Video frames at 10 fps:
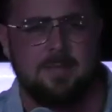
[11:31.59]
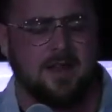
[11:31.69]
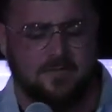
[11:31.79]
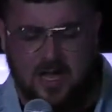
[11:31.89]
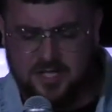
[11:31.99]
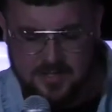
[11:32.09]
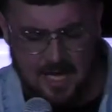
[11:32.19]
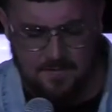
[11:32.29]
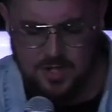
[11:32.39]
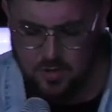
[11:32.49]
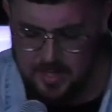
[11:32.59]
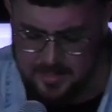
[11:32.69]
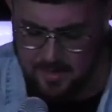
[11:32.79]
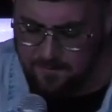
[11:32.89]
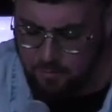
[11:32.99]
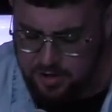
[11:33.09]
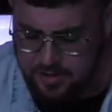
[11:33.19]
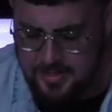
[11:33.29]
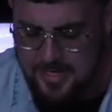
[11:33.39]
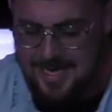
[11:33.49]
He made a selfish choice. And
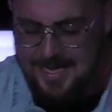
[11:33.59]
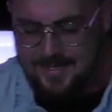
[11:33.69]
unfortunately,